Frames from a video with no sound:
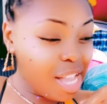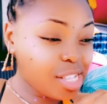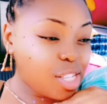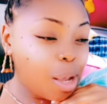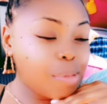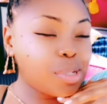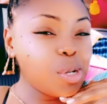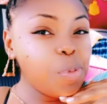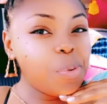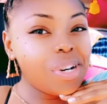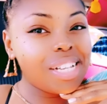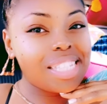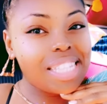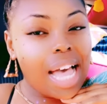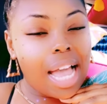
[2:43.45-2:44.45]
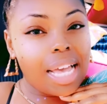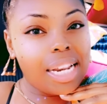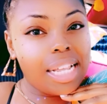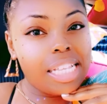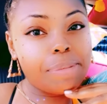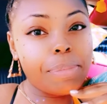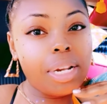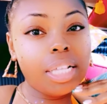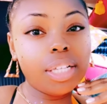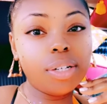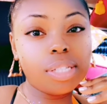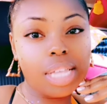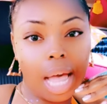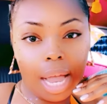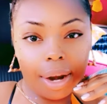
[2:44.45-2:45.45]
So I'm super excited. It's been a little
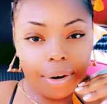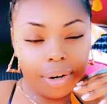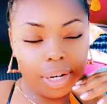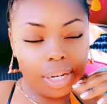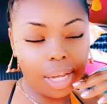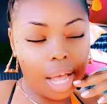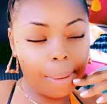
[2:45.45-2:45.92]
tiring.